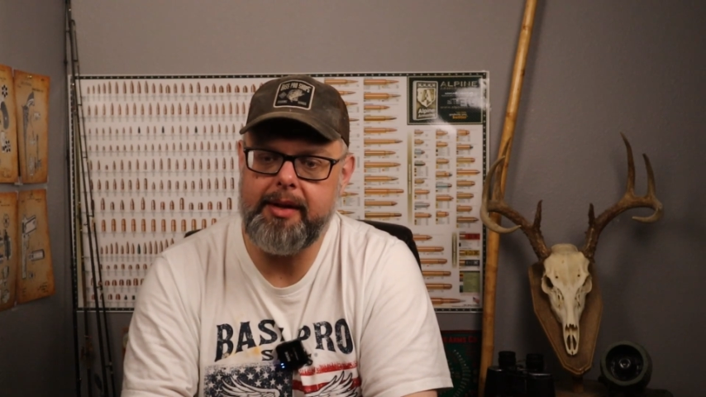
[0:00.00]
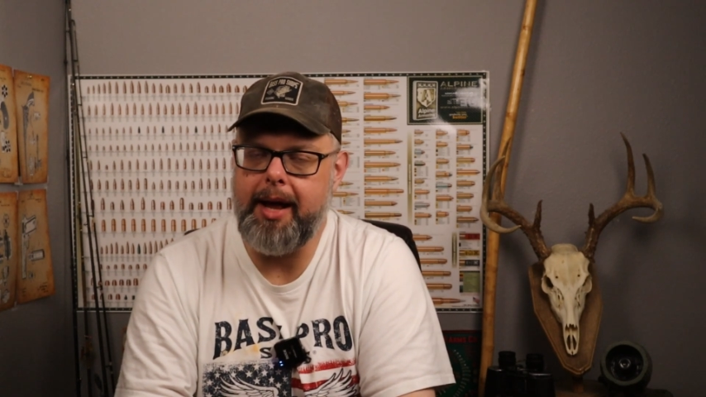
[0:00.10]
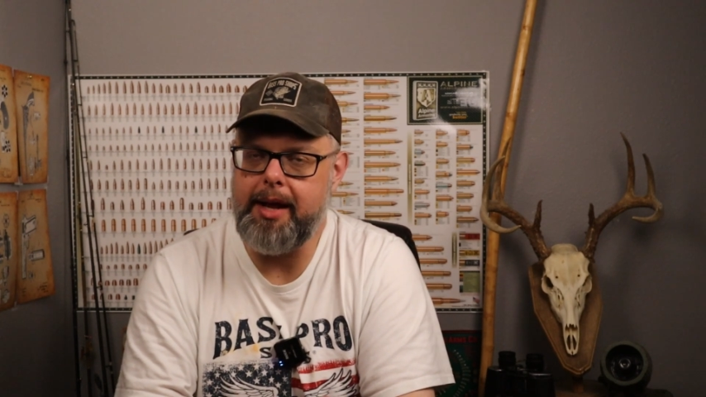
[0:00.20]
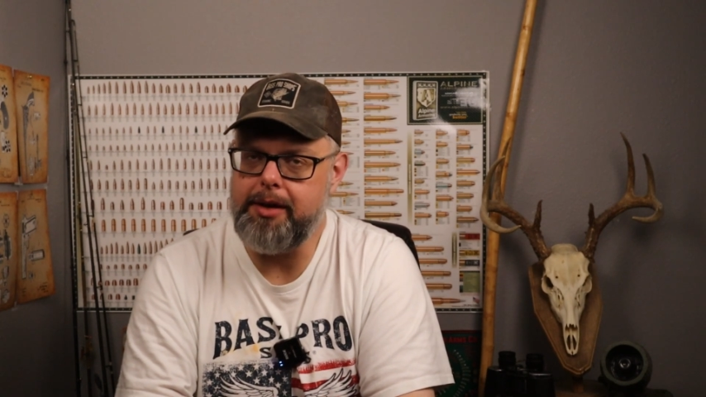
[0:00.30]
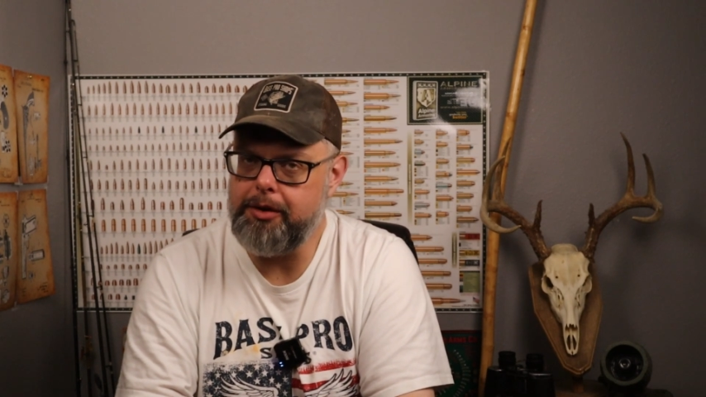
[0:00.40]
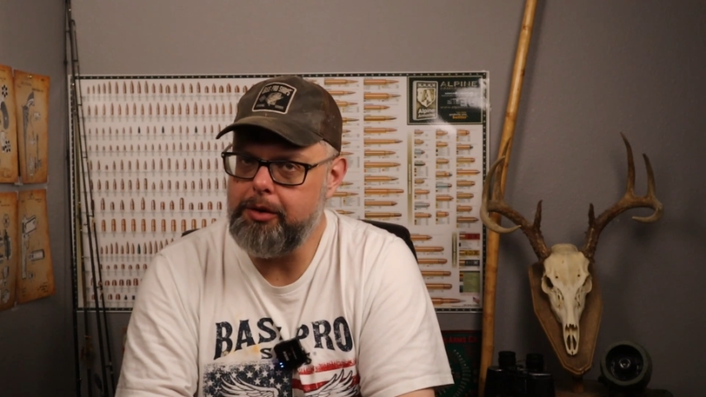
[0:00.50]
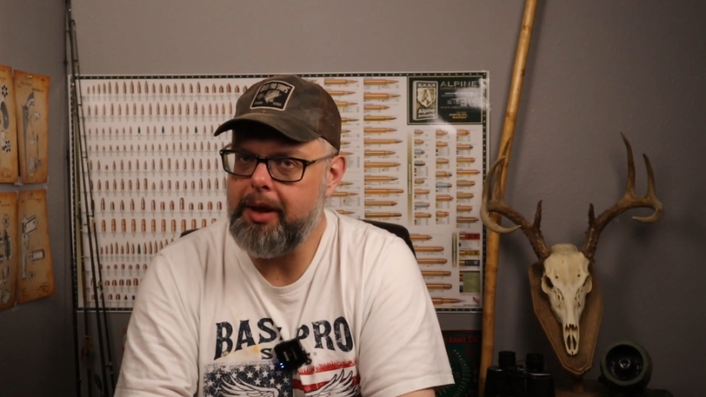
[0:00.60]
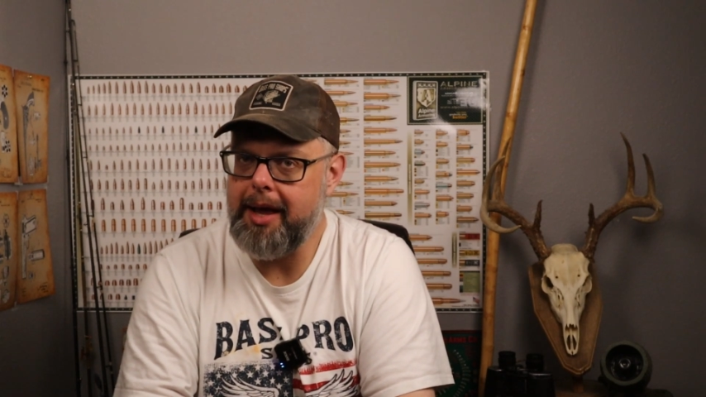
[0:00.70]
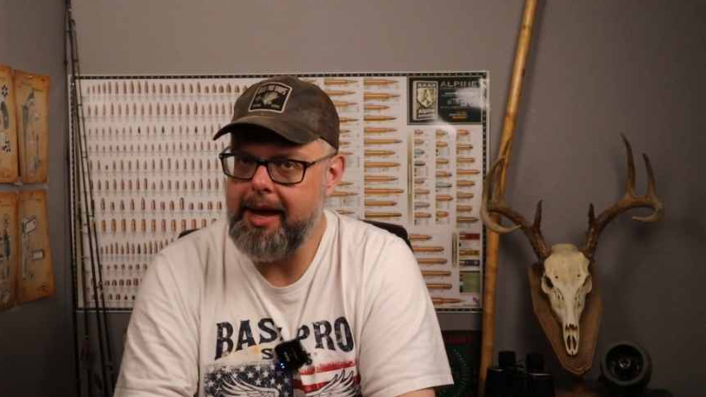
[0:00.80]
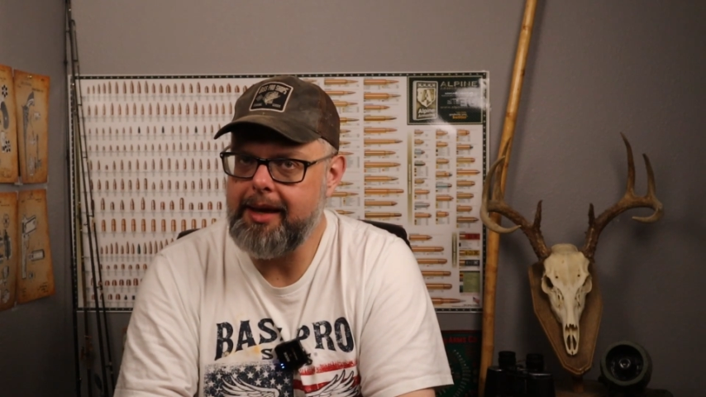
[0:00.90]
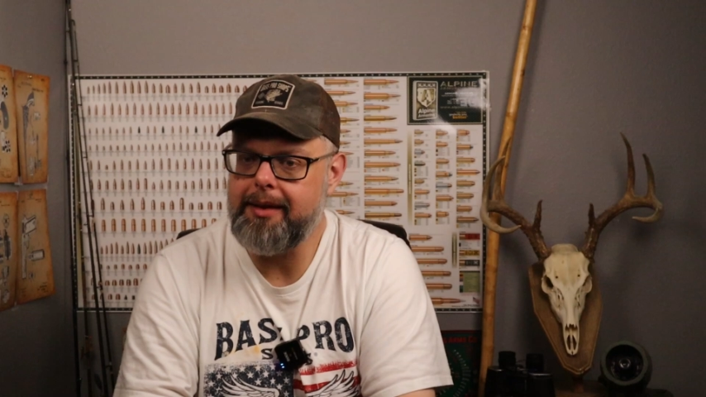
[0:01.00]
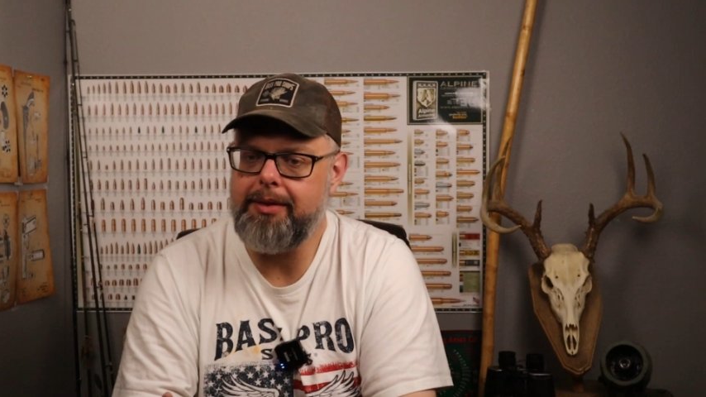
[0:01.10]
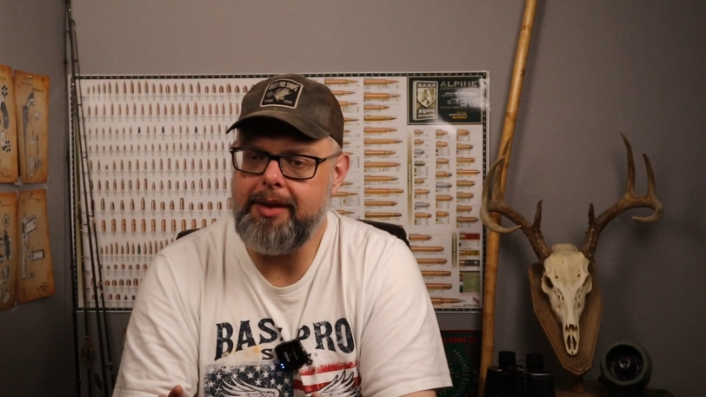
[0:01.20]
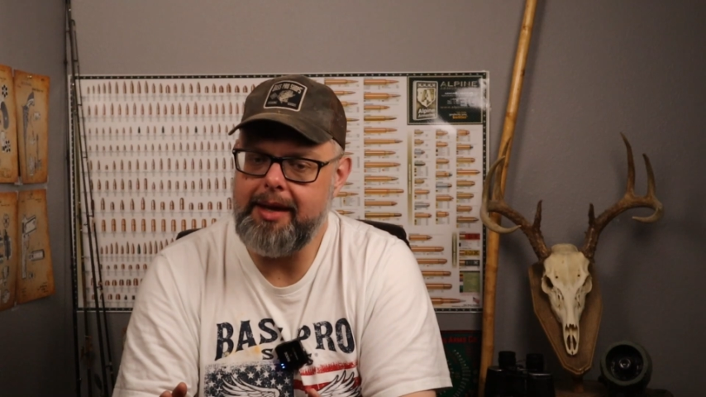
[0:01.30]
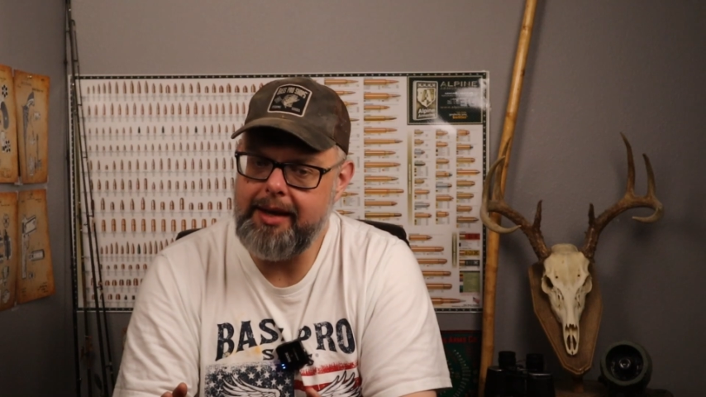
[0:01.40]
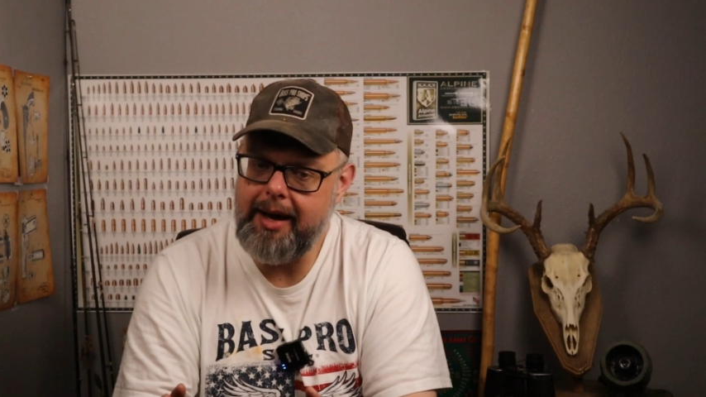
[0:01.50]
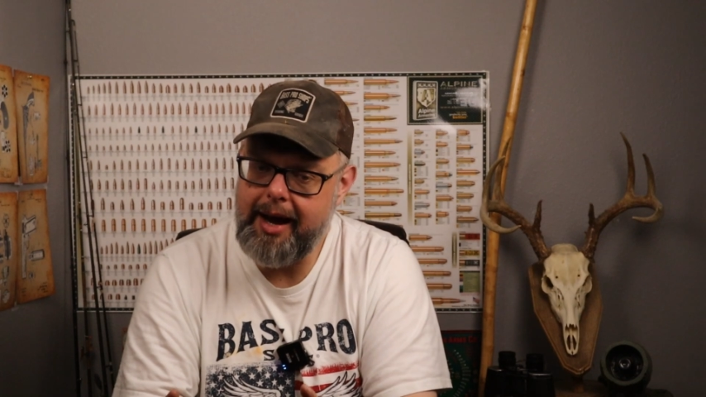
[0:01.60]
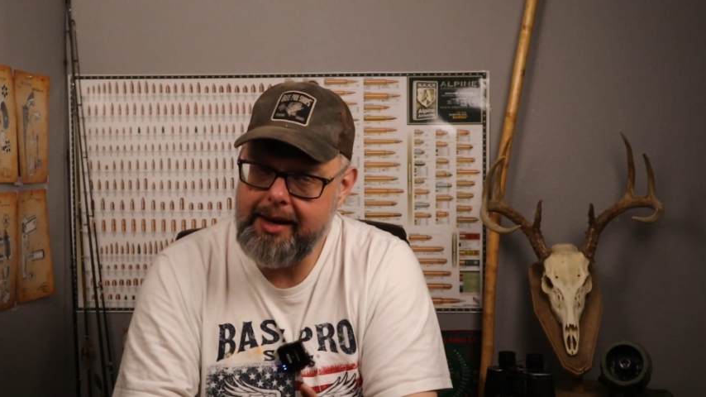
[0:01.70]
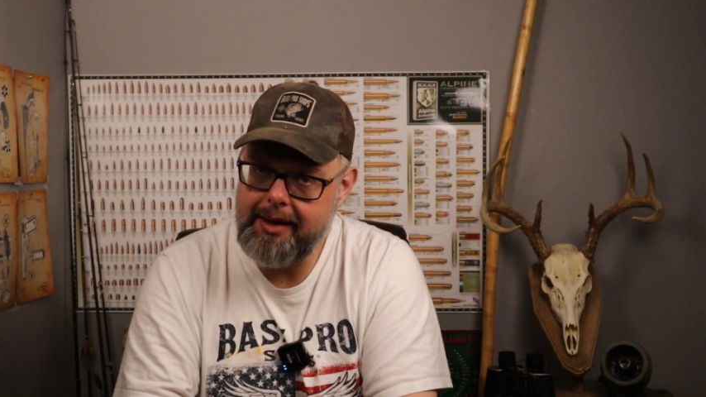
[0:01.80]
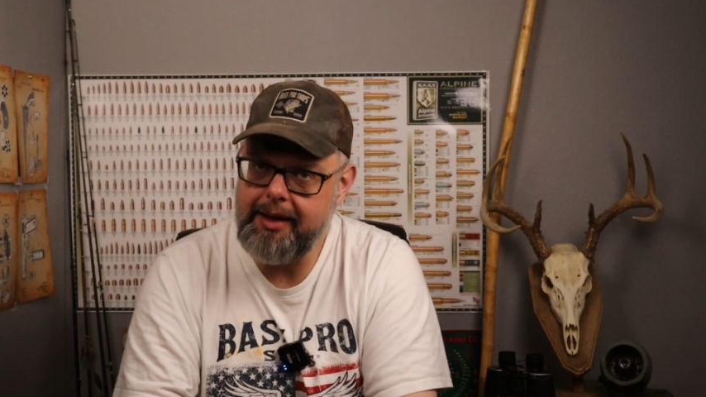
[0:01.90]
but I do like the
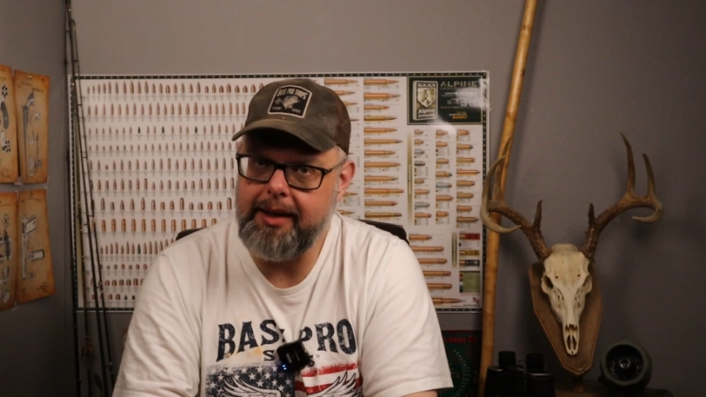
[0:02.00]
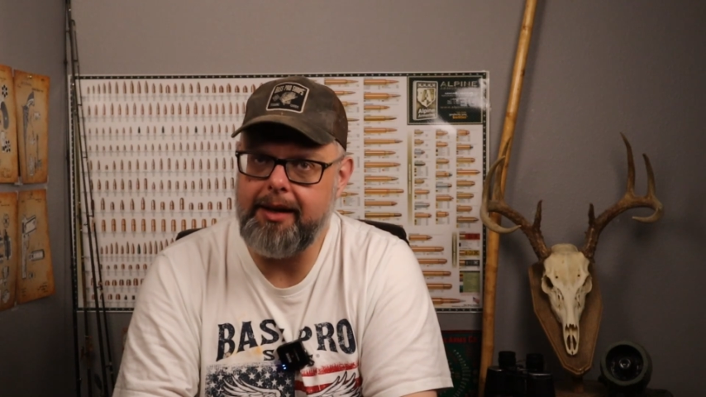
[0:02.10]
idea